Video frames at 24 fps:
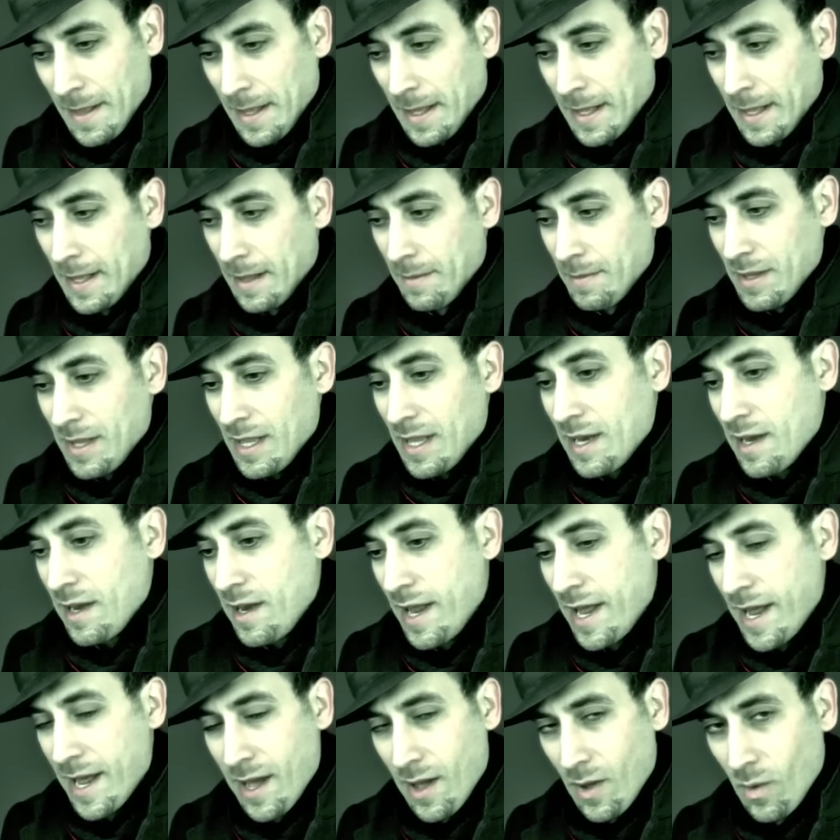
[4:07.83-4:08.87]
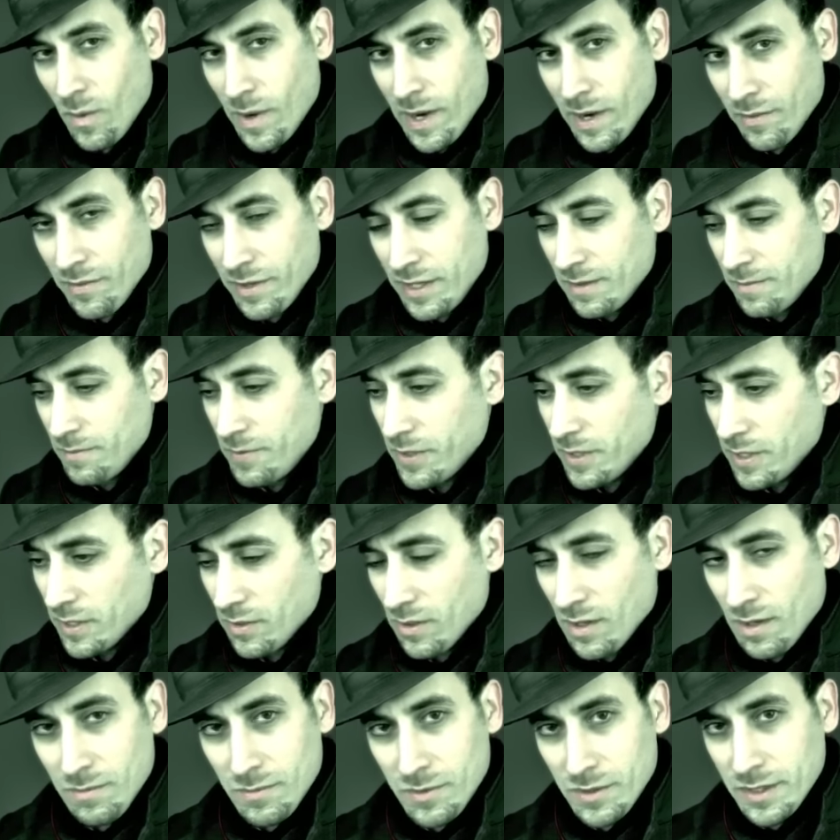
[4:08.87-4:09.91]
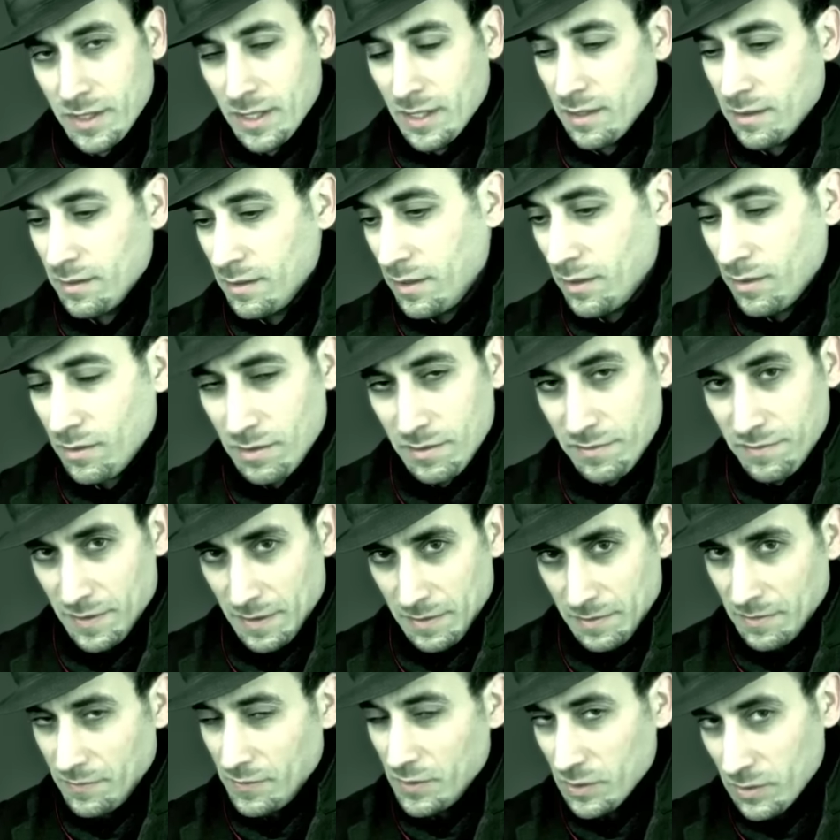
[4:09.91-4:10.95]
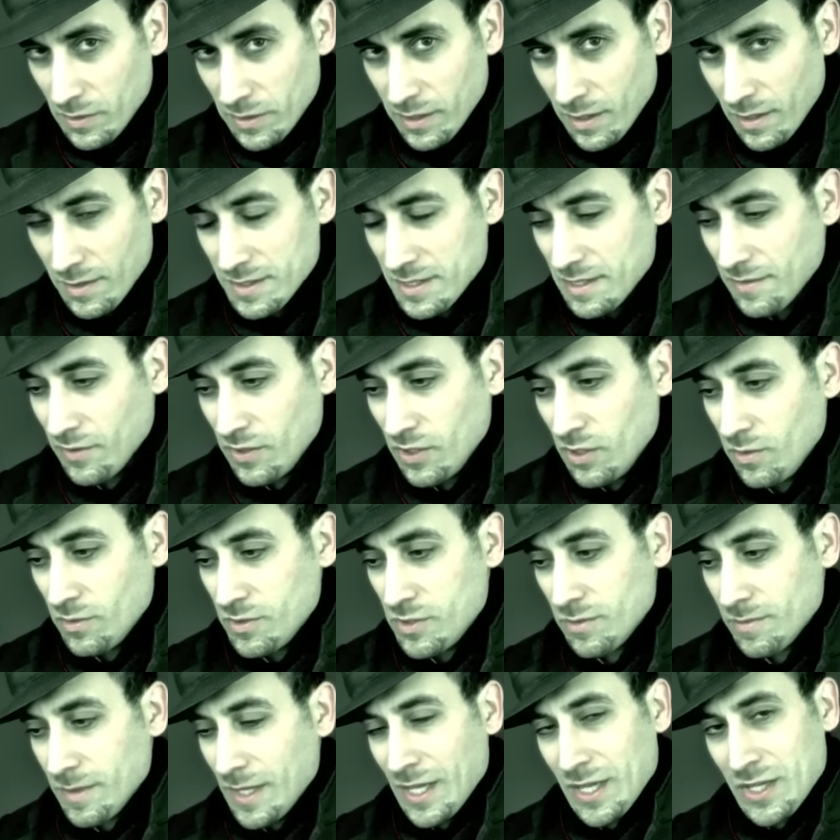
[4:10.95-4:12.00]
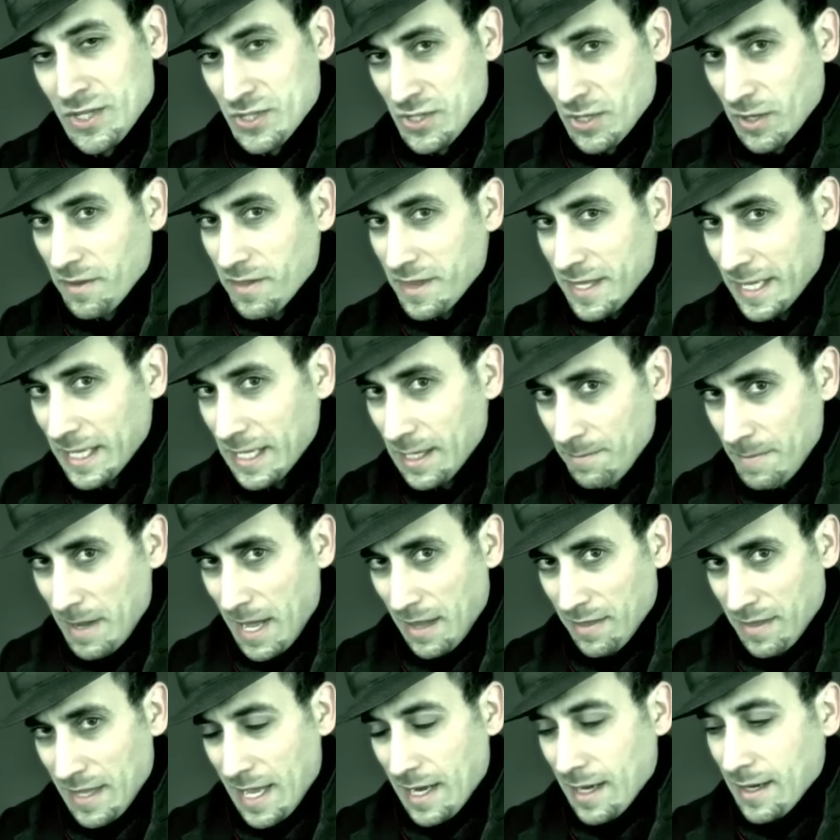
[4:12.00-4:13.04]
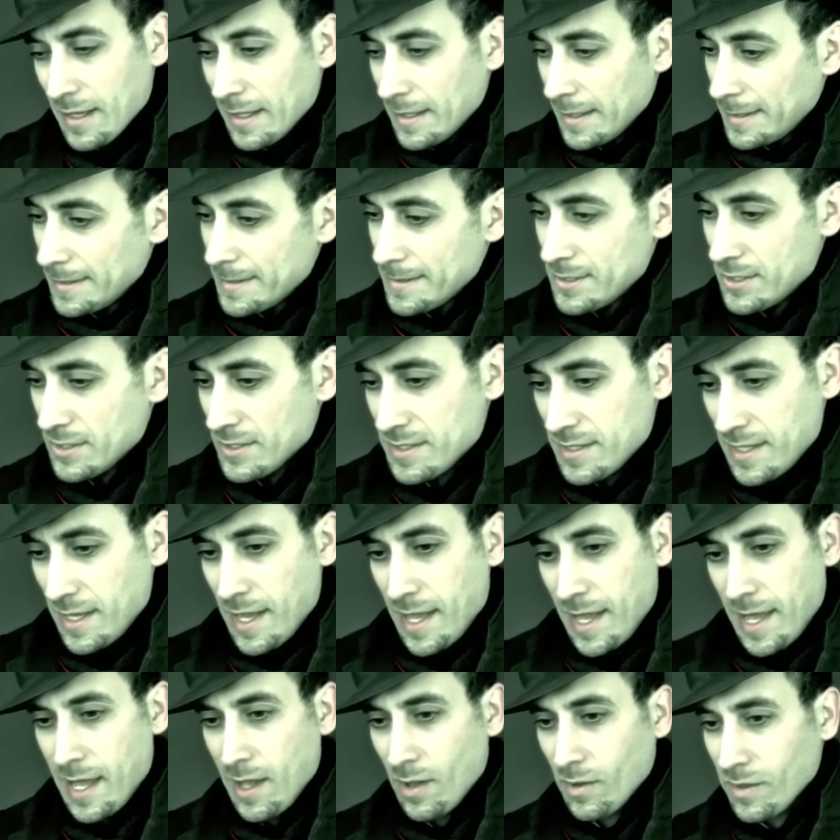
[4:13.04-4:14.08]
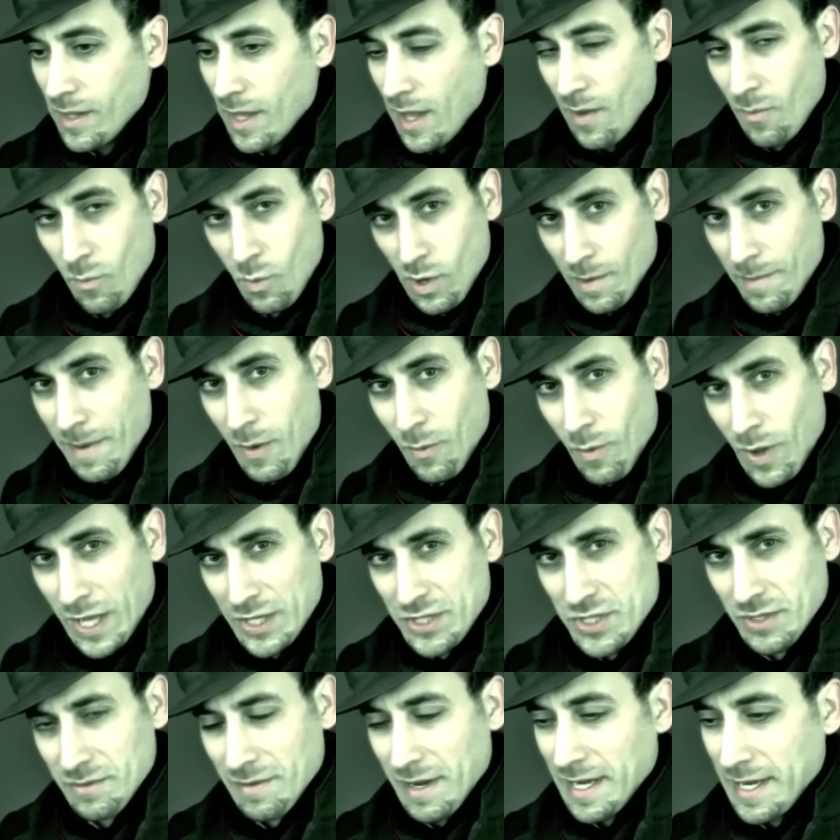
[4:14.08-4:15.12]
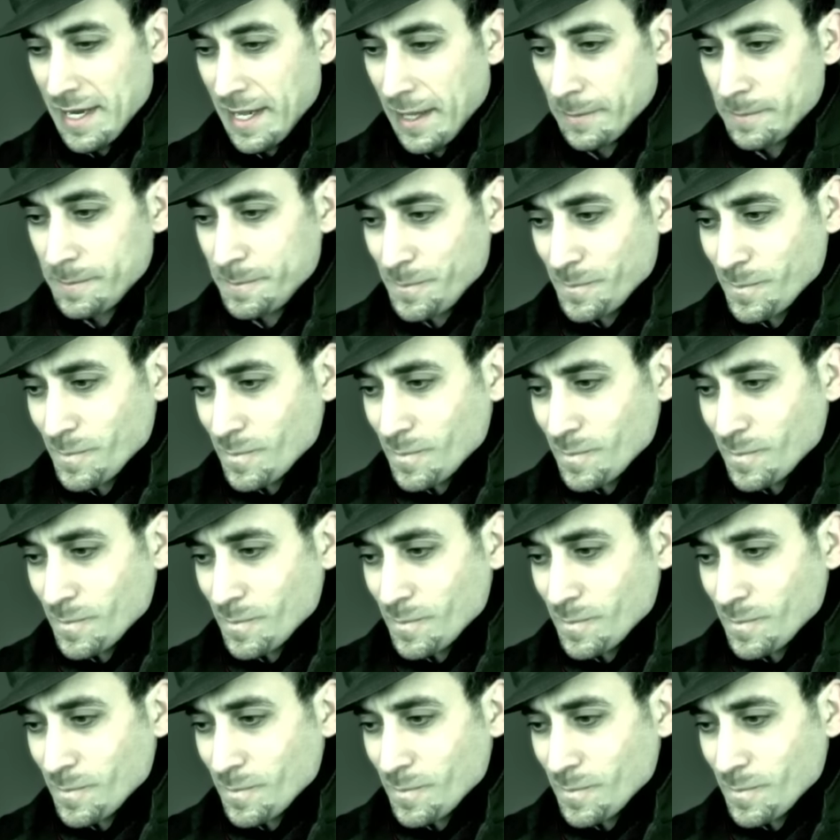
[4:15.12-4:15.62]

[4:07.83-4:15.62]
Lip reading: Now when I read a book, or I'm looking, if you're looking on stuff at YouTube, start thinking about that. Just say, hey, okay, what am I watching right now?